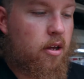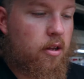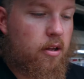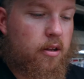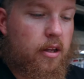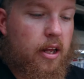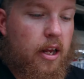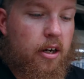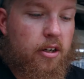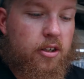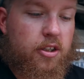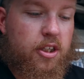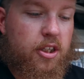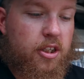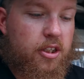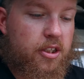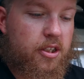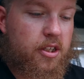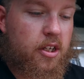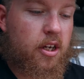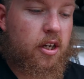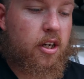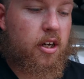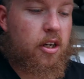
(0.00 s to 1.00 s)
They're
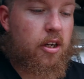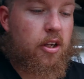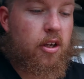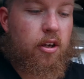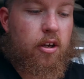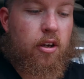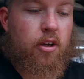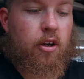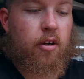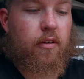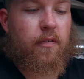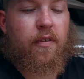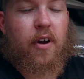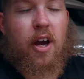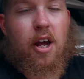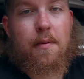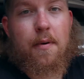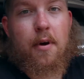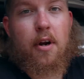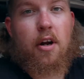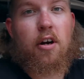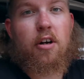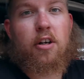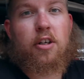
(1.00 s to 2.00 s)
just, you can find them
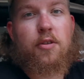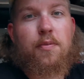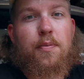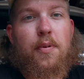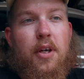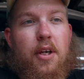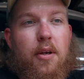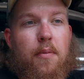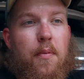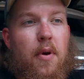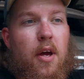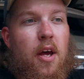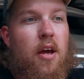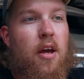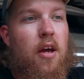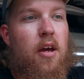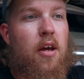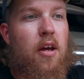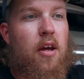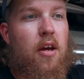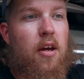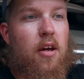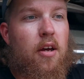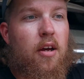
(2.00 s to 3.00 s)
on aux beam.
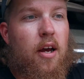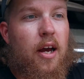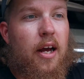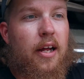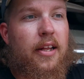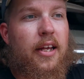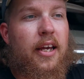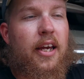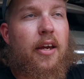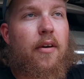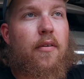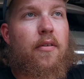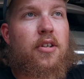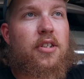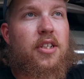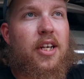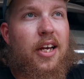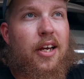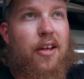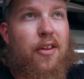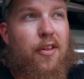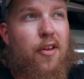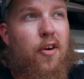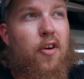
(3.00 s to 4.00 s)
I think it was
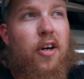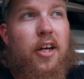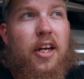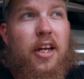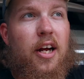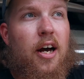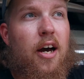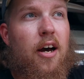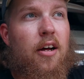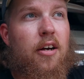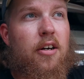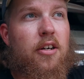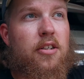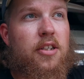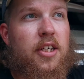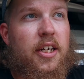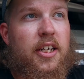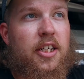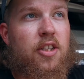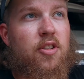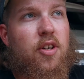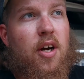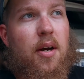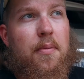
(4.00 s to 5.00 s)
like $30. I
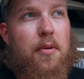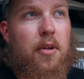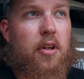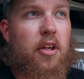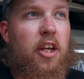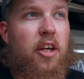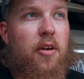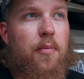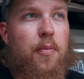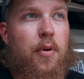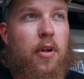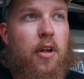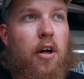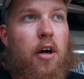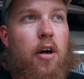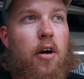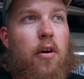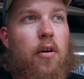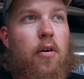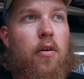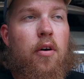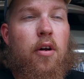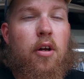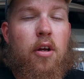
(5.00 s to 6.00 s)
can drop the link
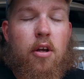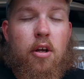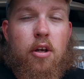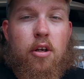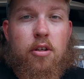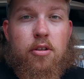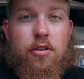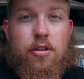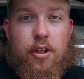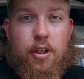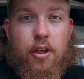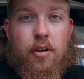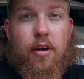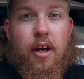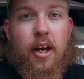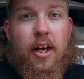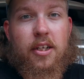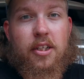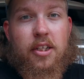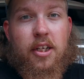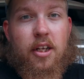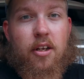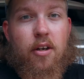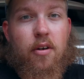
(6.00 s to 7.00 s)
below so you
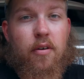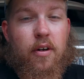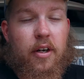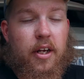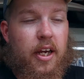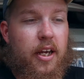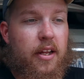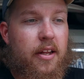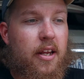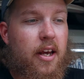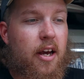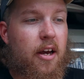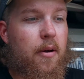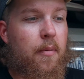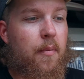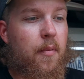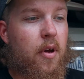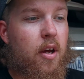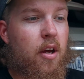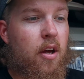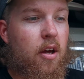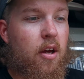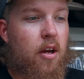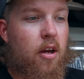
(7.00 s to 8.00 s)
guys can go and get them.
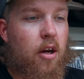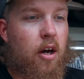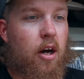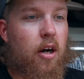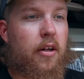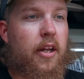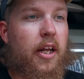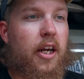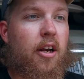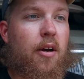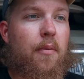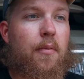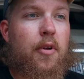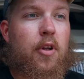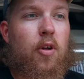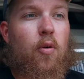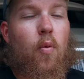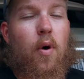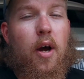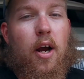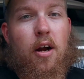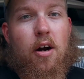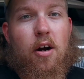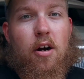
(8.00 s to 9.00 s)
They come with the
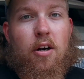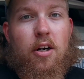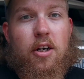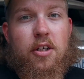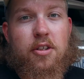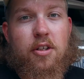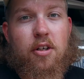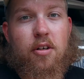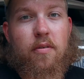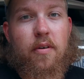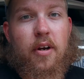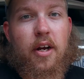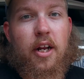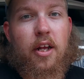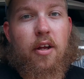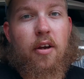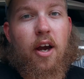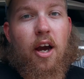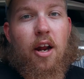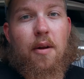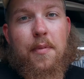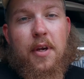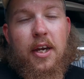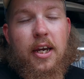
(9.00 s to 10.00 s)
wire harness already. You
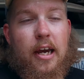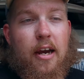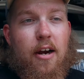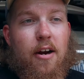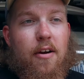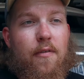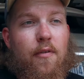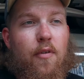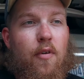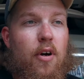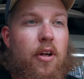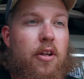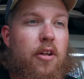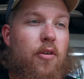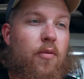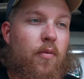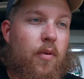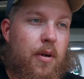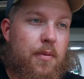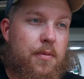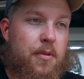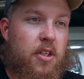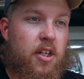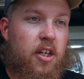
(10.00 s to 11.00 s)
got to be careful on their
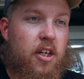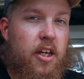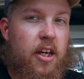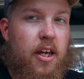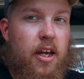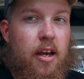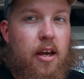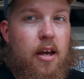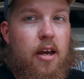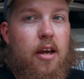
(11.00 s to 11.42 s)
website.